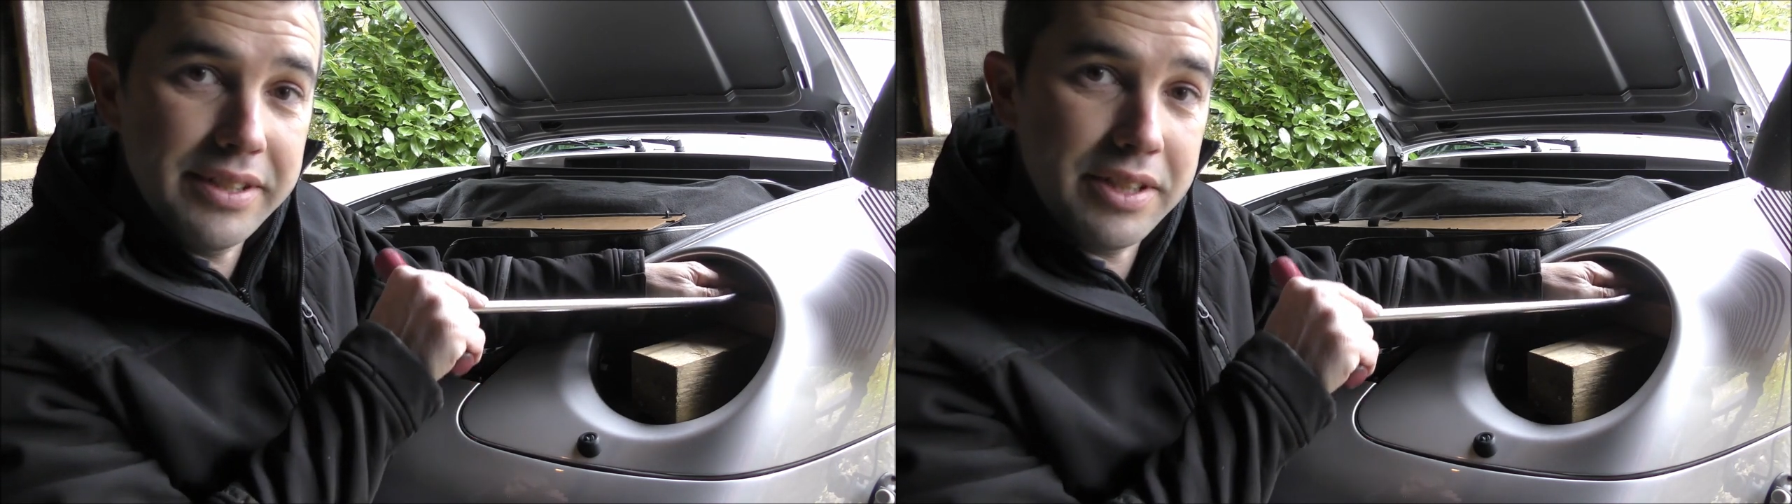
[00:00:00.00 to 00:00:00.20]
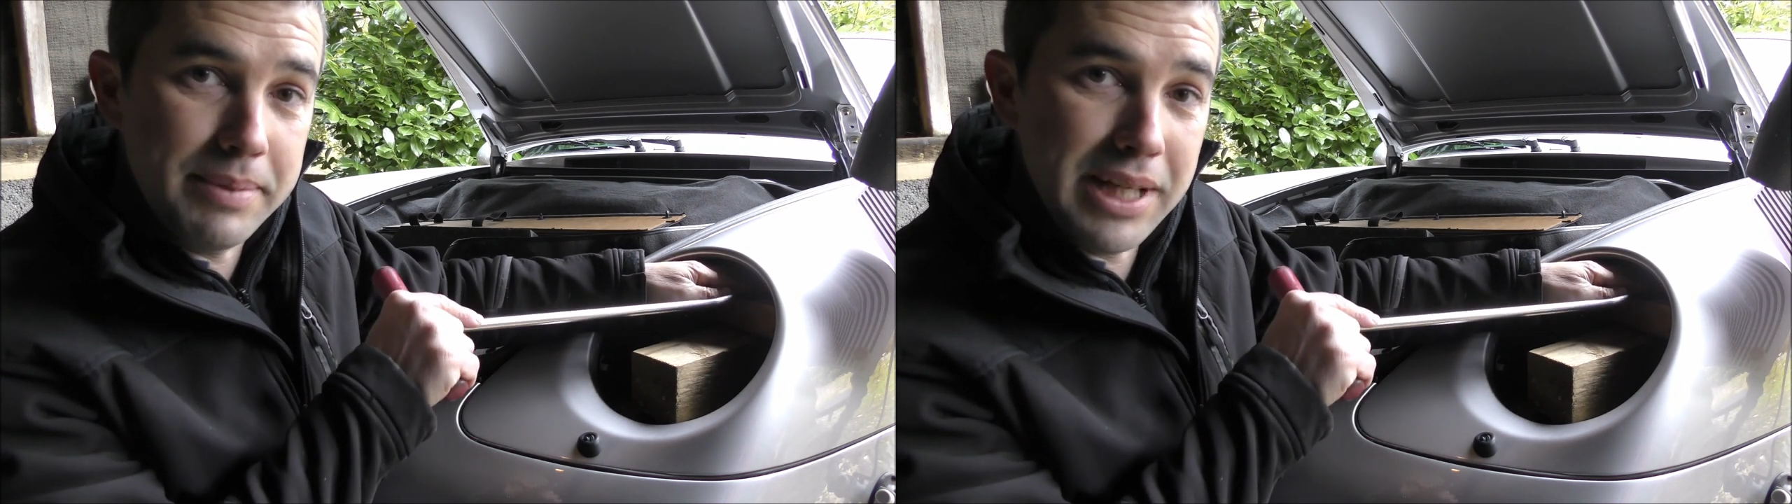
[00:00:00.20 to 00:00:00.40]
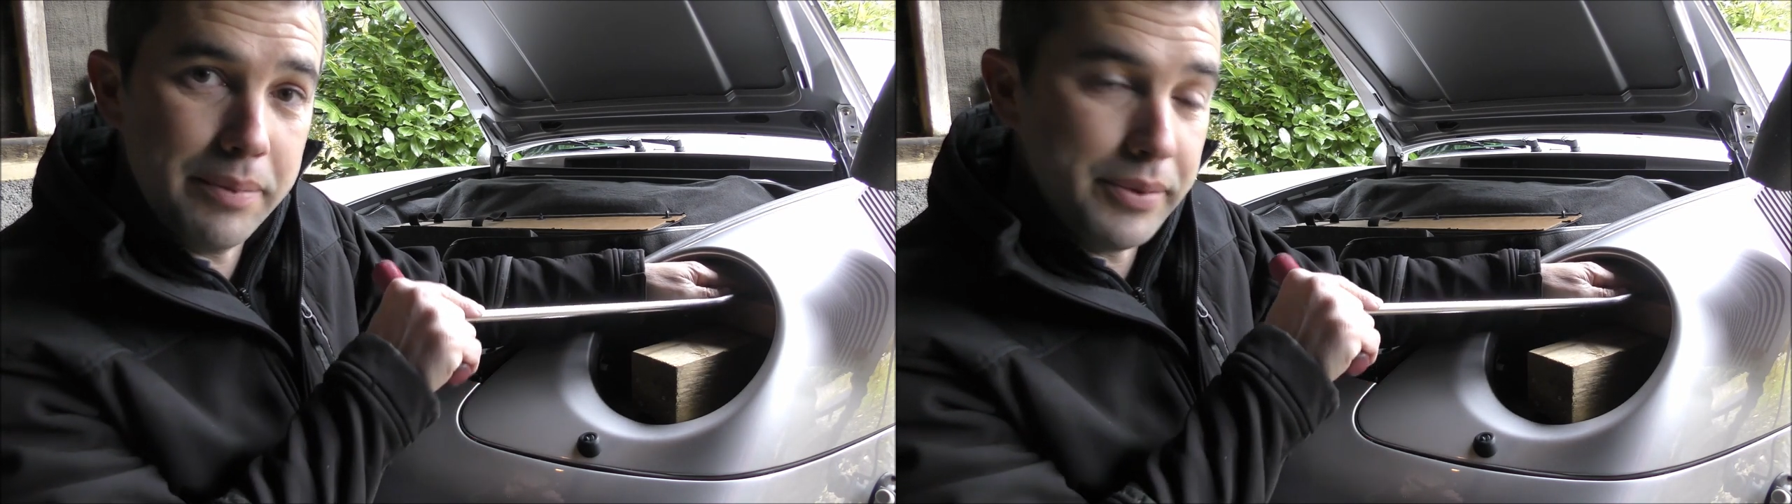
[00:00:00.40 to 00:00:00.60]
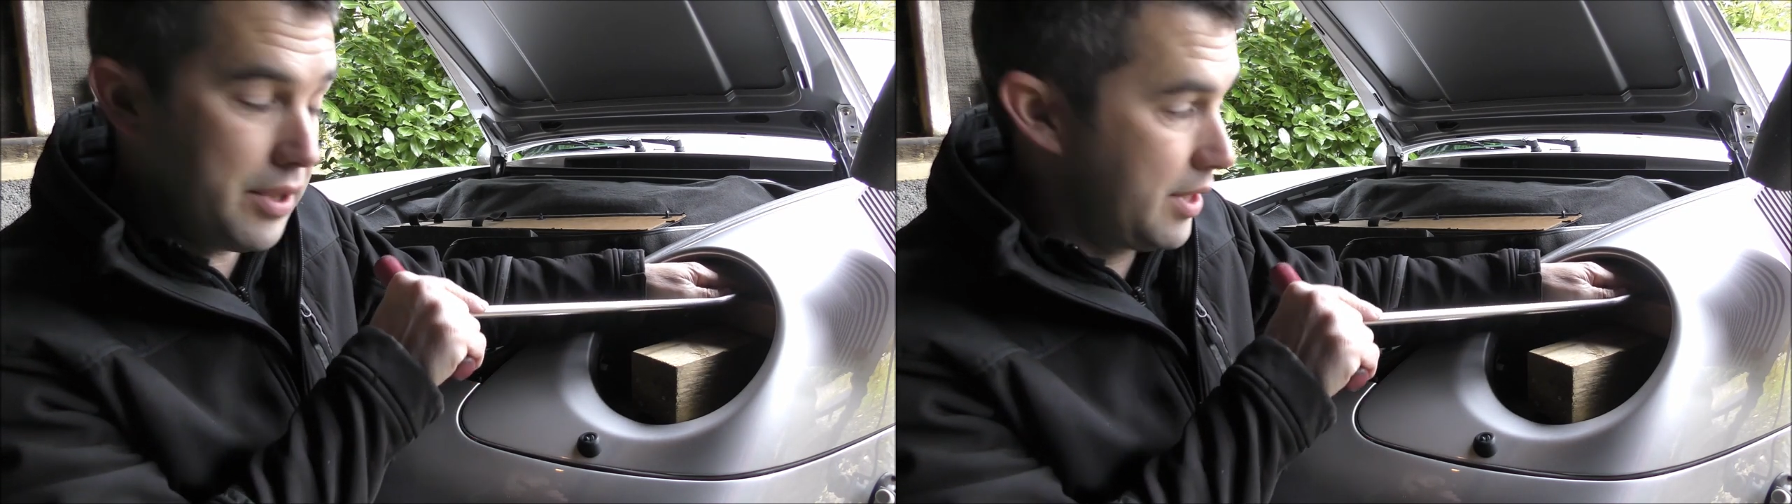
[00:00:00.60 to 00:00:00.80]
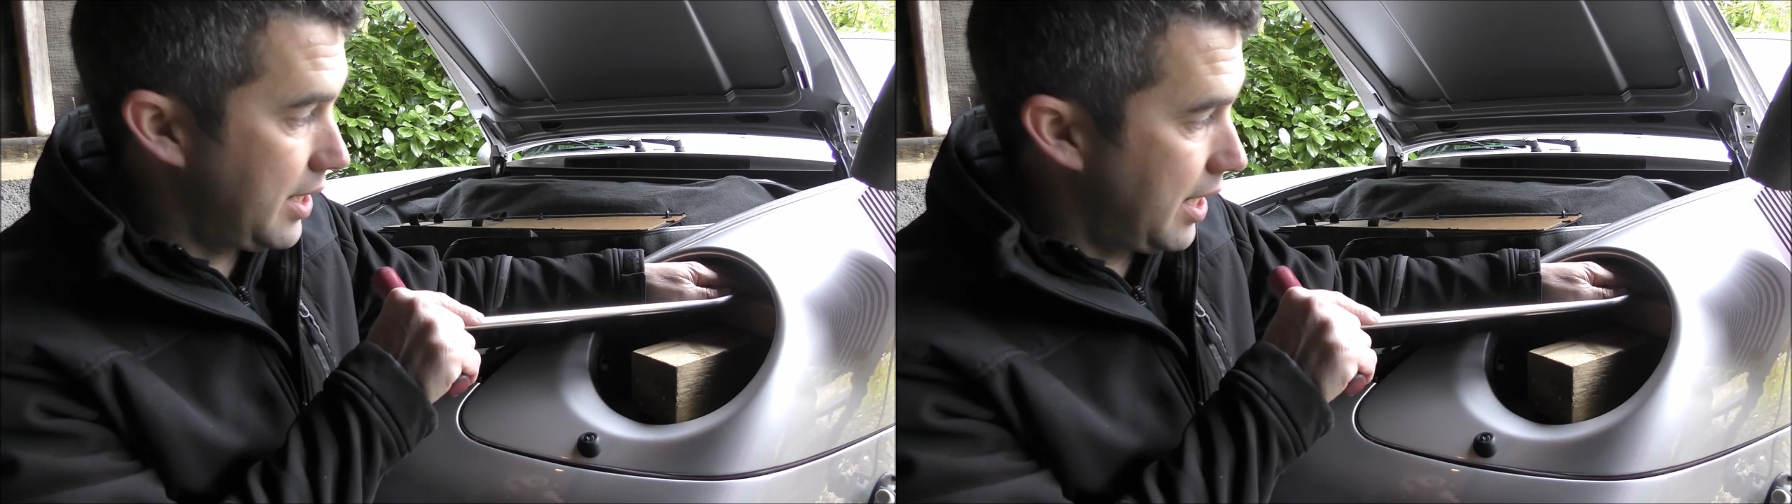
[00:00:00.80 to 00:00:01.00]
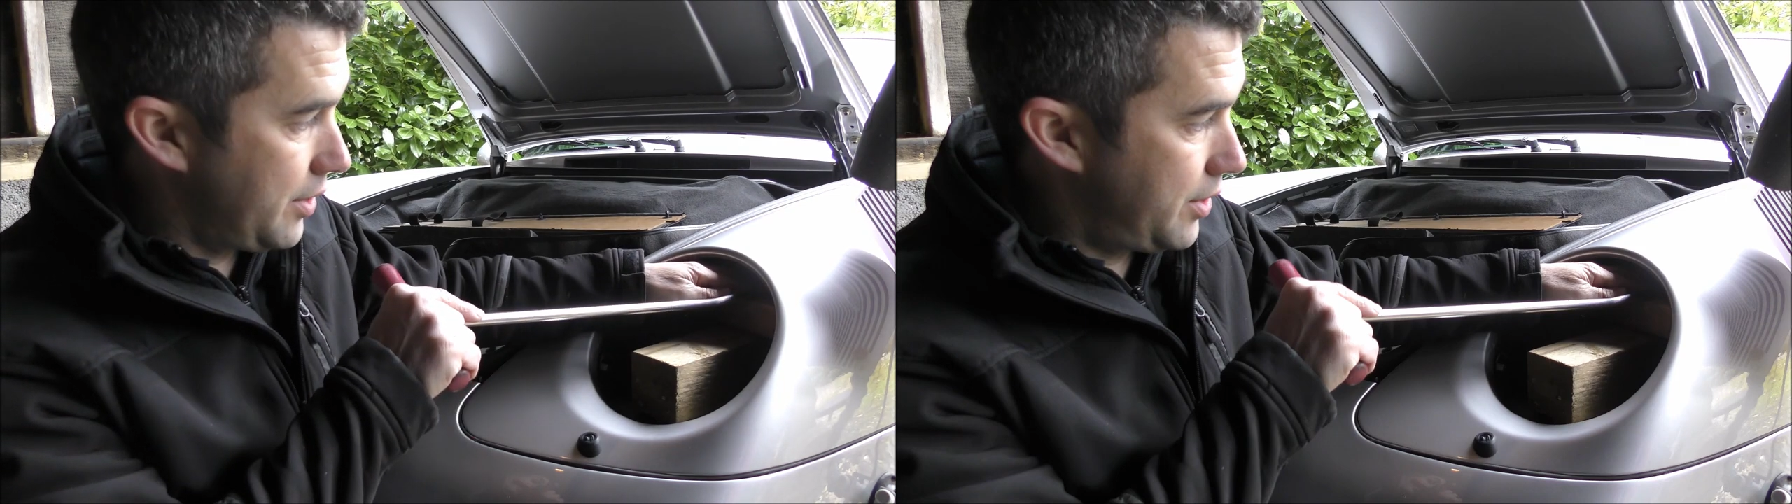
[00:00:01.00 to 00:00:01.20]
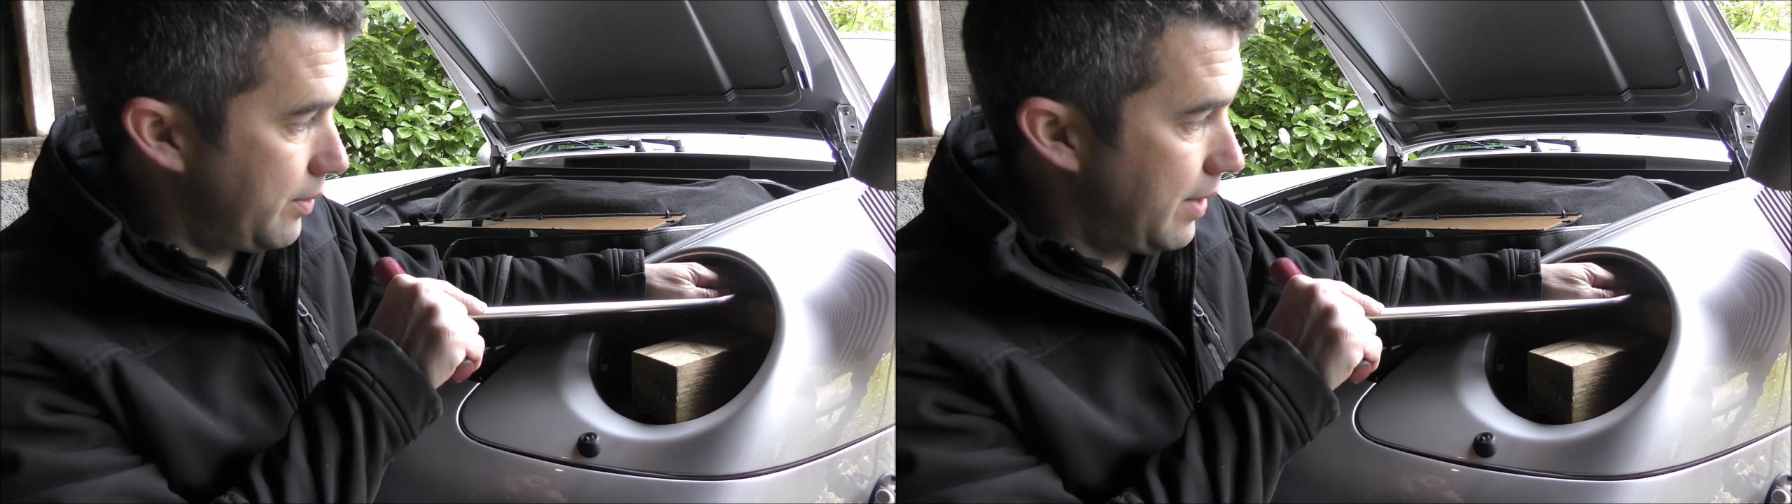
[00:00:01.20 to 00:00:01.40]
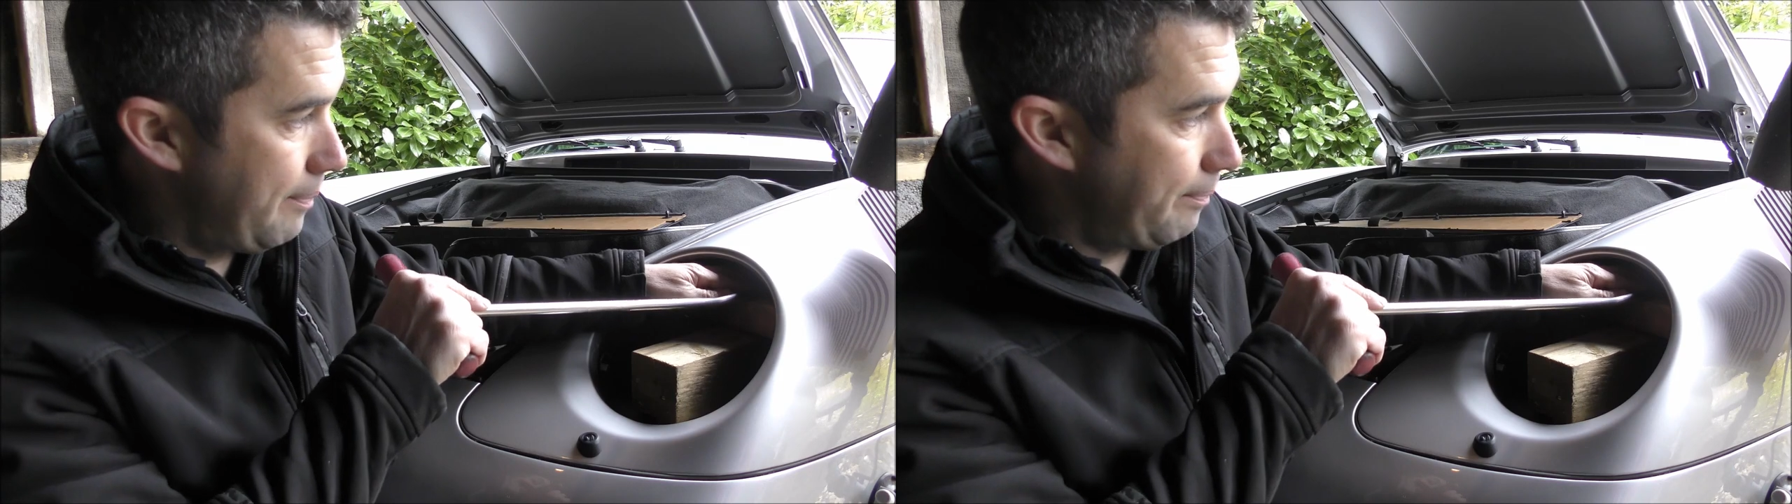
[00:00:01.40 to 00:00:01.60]
to be able to start
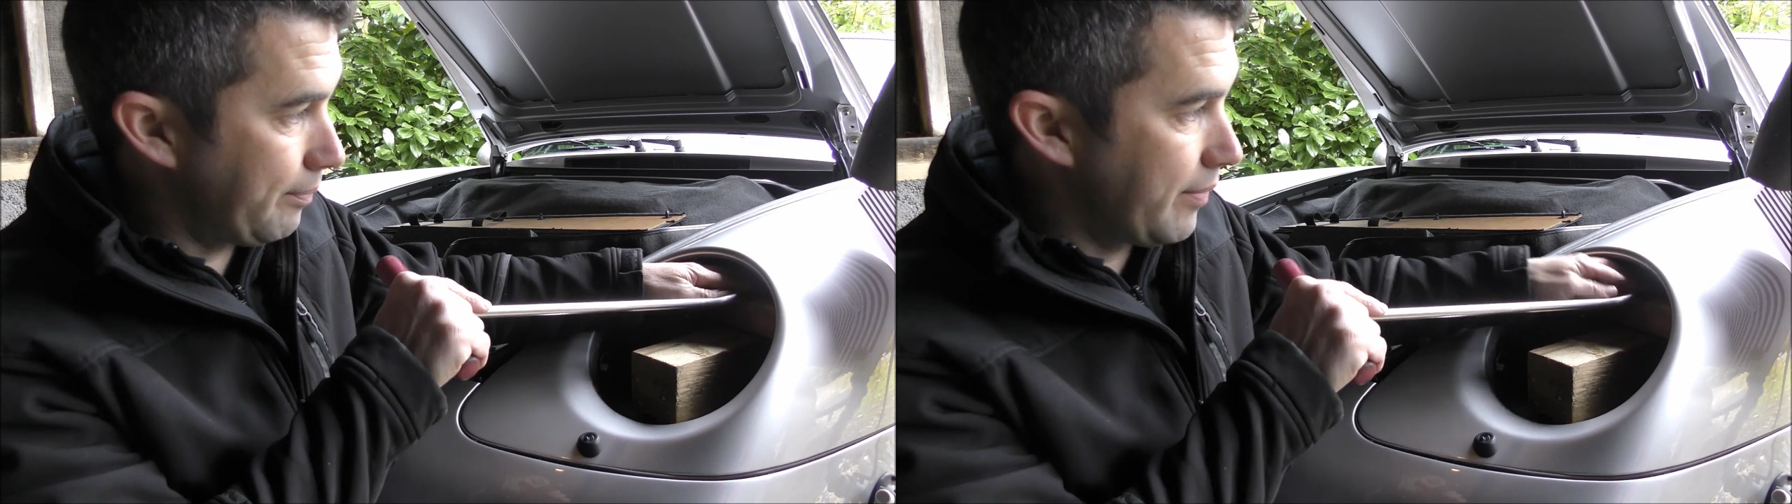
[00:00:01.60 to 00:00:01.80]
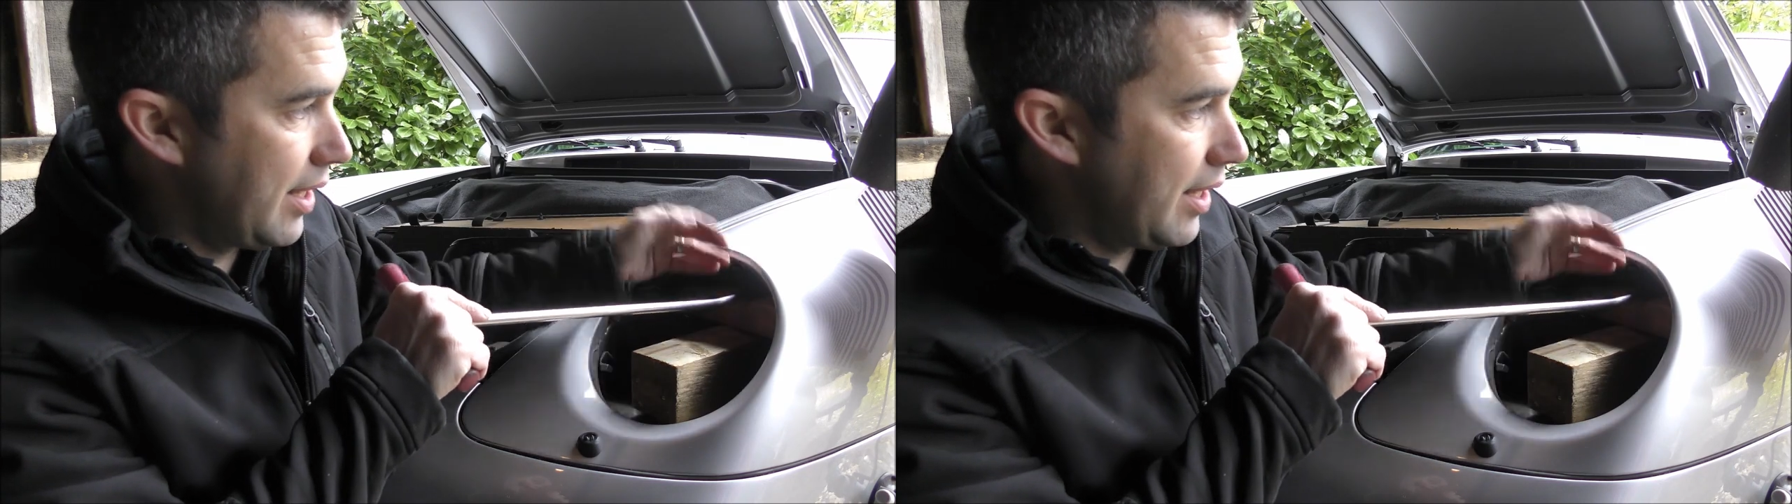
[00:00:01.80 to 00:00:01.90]
to